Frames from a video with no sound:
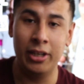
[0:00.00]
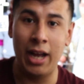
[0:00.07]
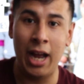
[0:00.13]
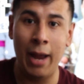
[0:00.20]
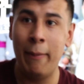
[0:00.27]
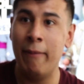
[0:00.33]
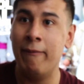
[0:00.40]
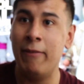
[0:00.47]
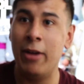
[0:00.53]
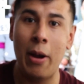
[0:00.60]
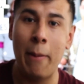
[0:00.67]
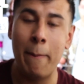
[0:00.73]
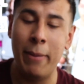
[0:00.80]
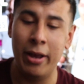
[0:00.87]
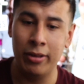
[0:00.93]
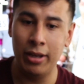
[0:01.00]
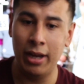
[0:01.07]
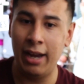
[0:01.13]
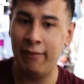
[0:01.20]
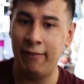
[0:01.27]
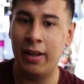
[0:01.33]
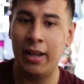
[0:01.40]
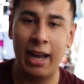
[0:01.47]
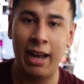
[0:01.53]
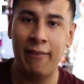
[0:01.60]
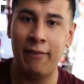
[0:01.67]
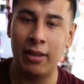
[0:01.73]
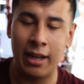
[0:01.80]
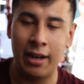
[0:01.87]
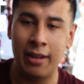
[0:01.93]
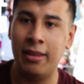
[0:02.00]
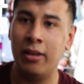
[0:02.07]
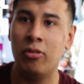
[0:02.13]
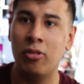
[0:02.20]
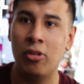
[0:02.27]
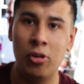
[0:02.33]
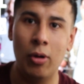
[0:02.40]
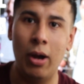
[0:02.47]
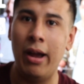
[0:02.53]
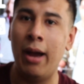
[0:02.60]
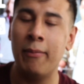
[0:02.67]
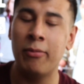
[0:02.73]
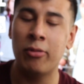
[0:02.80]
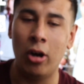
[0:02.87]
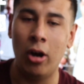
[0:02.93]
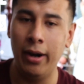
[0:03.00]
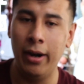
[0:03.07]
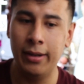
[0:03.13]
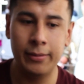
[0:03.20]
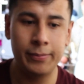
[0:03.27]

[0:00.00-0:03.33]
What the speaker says: I've been very busy. I have a lot of things to do. I'm sorry.